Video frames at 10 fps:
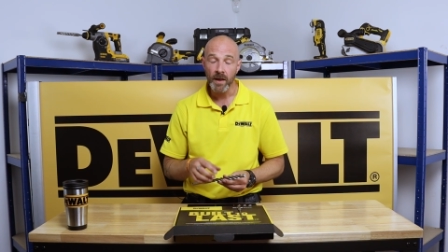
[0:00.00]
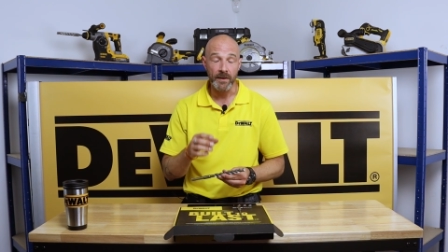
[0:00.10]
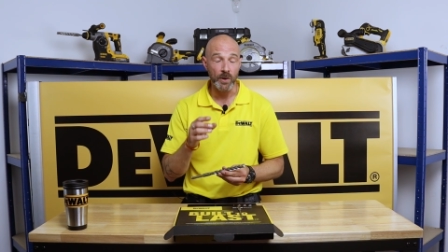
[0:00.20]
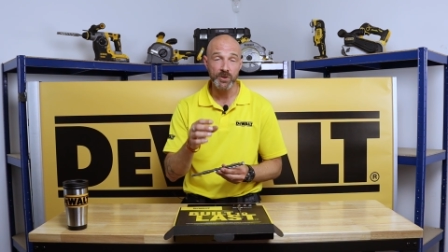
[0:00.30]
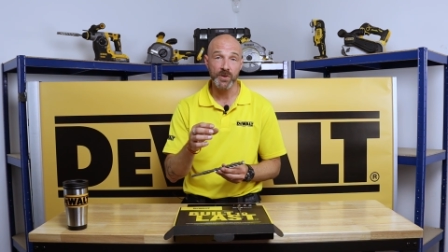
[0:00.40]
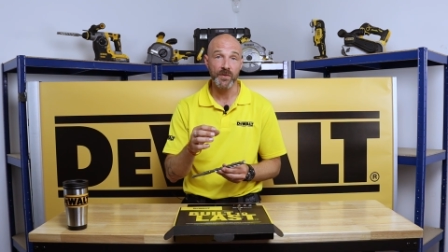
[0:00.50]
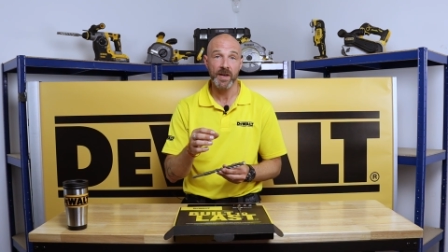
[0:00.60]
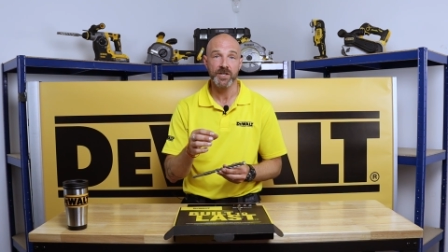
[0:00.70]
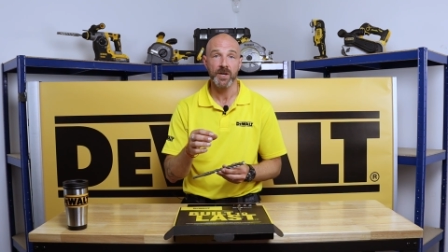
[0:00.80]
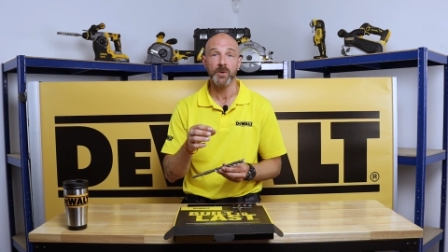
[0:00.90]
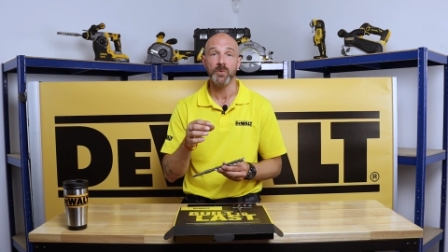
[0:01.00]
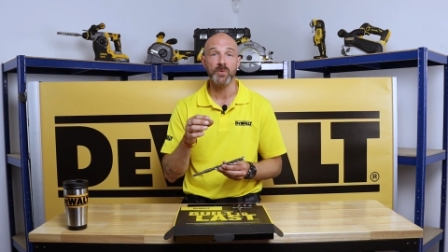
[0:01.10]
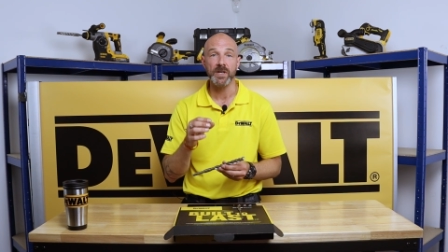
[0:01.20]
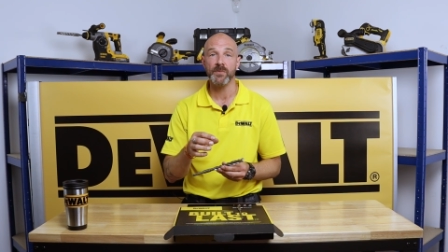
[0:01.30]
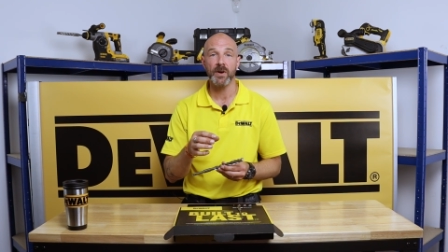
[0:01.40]
They also feature
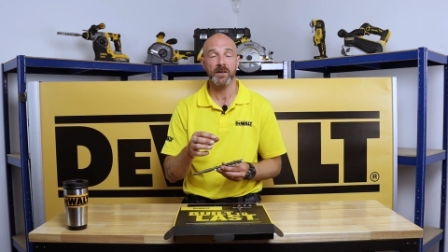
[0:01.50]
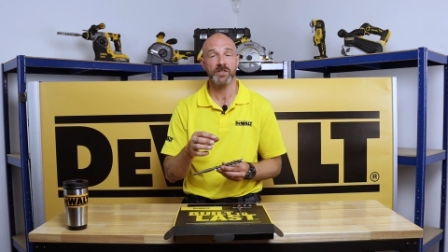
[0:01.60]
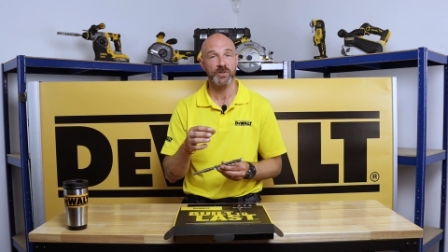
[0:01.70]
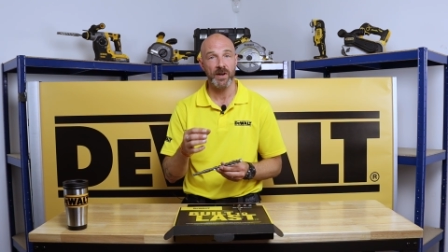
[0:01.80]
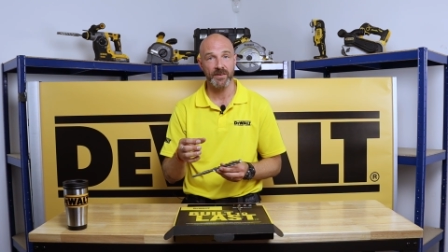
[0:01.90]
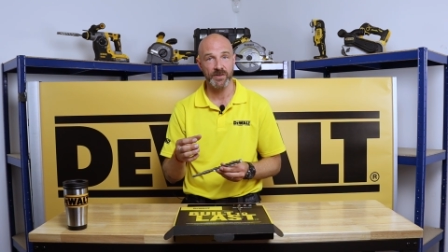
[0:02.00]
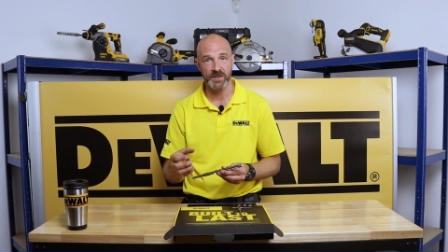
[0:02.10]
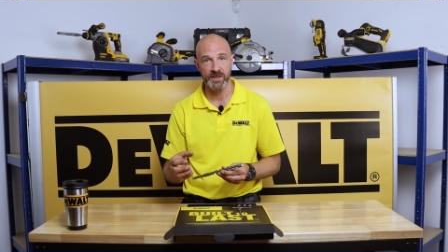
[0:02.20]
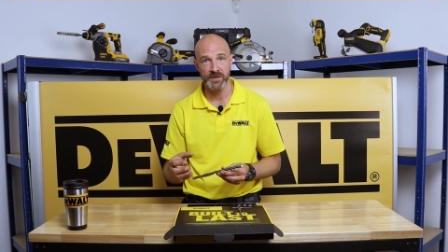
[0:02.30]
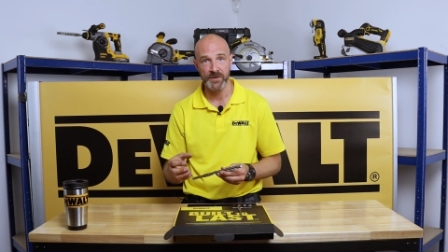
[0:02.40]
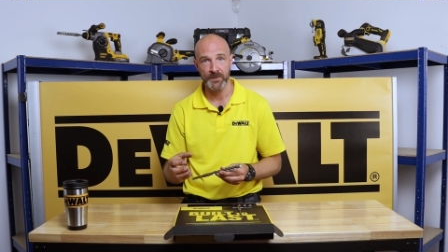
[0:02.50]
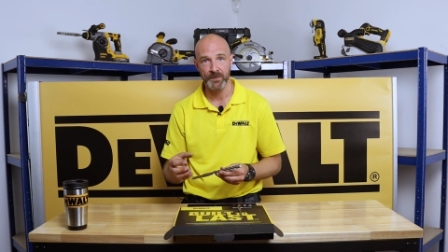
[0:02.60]
rebar strike resistance.